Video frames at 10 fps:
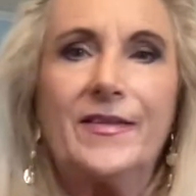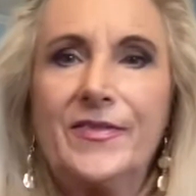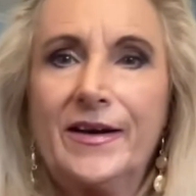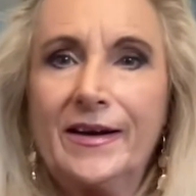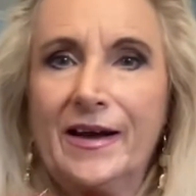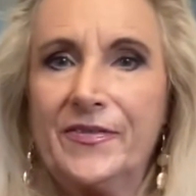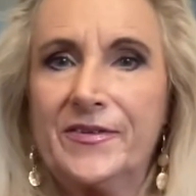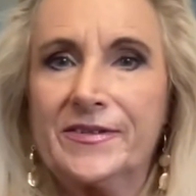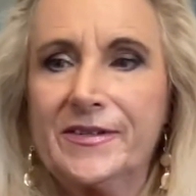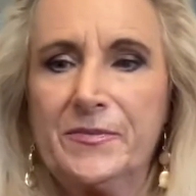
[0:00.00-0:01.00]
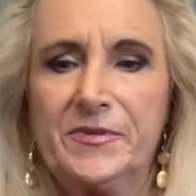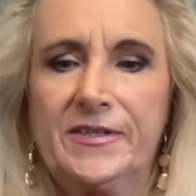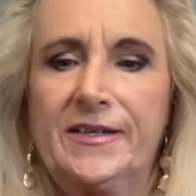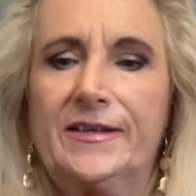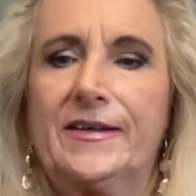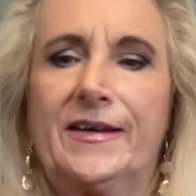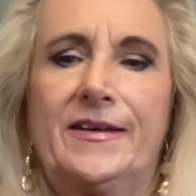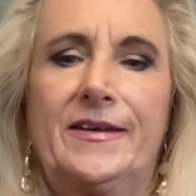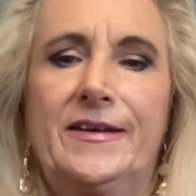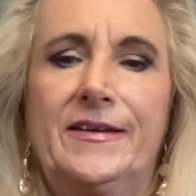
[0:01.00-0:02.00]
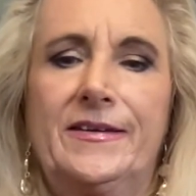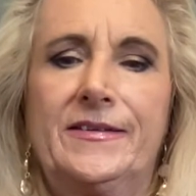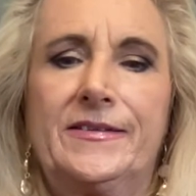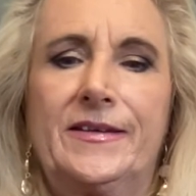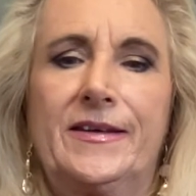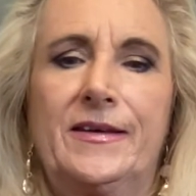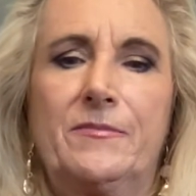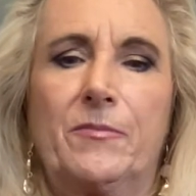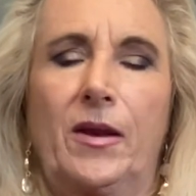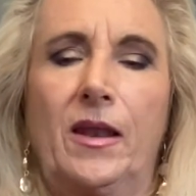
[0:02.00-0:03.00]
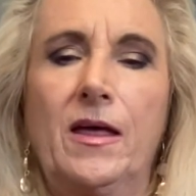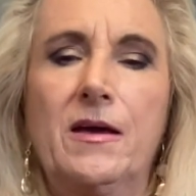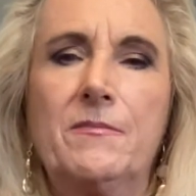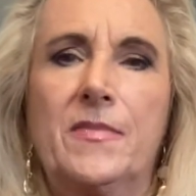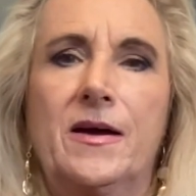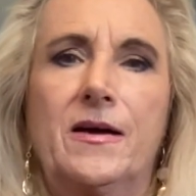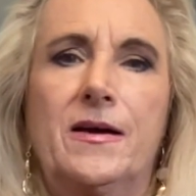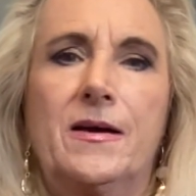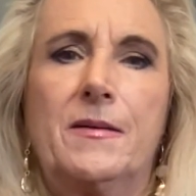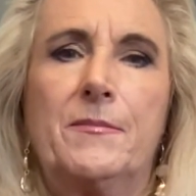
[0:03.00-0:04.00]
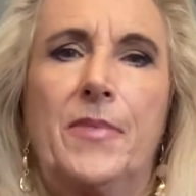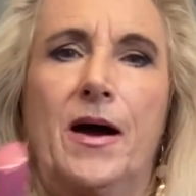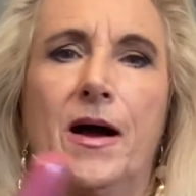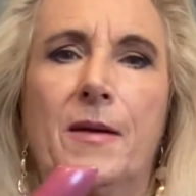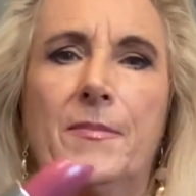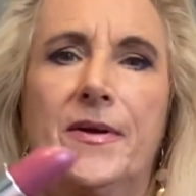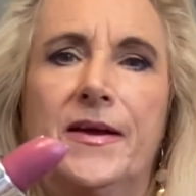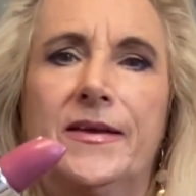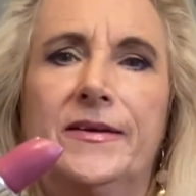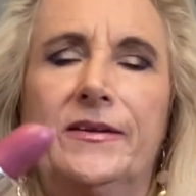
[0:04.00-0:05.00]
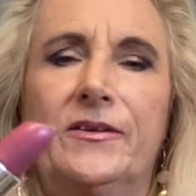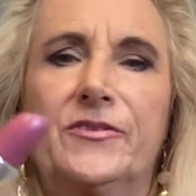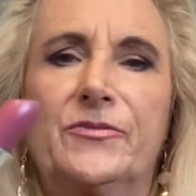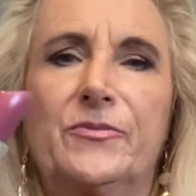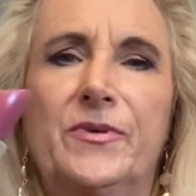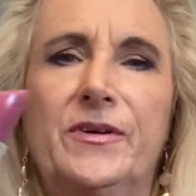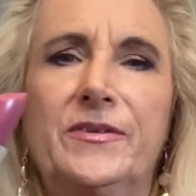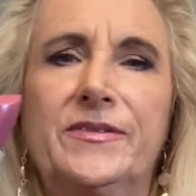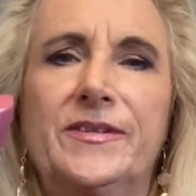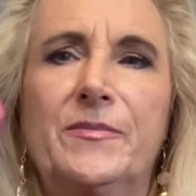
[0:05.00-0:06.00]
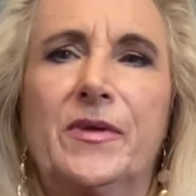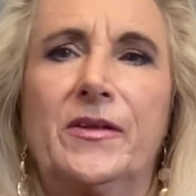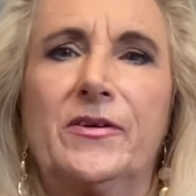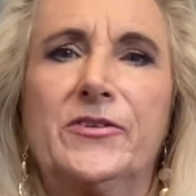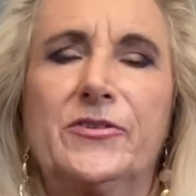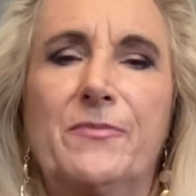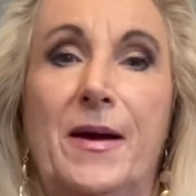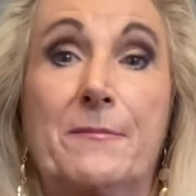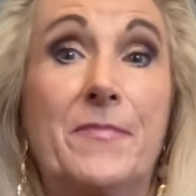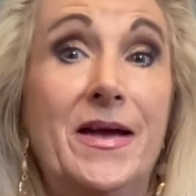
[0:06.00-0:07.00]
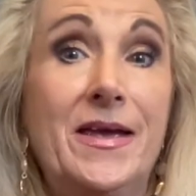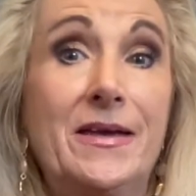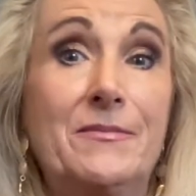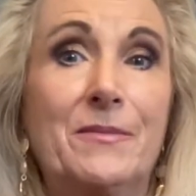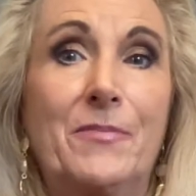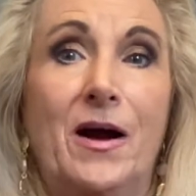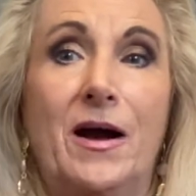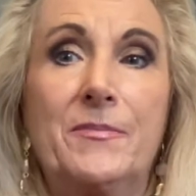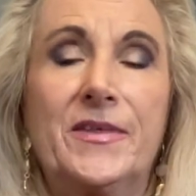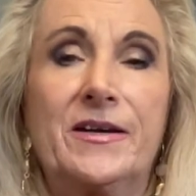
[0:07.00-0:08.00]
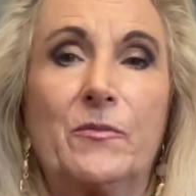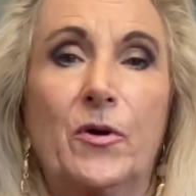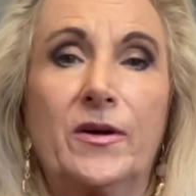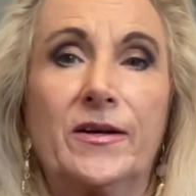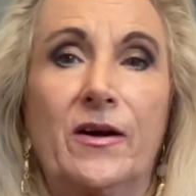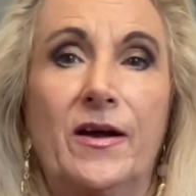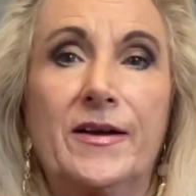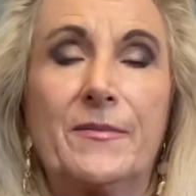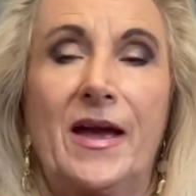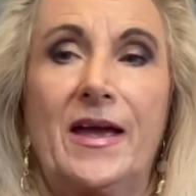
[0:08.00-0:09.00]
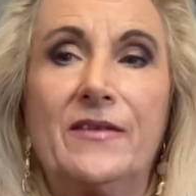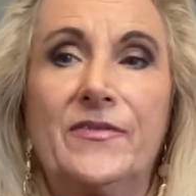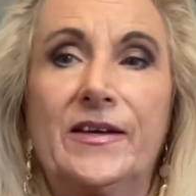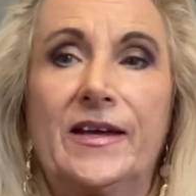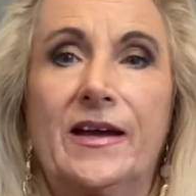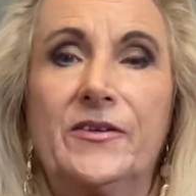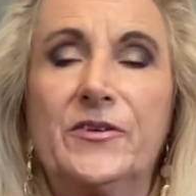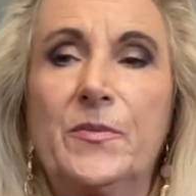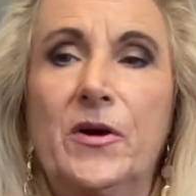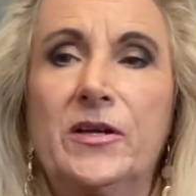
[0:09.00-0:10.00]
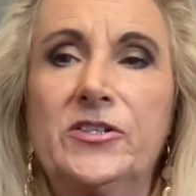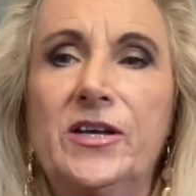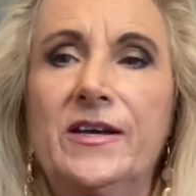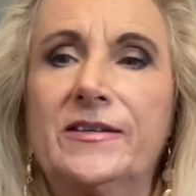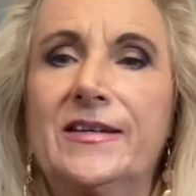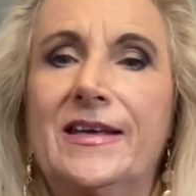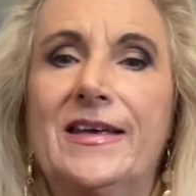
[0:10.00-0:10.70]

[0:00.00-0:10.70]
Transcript: Then I got this lipstick and it is in Plum Pop and it looks real similar to my Babe Pop that I'm working on in my Advent Calendar project.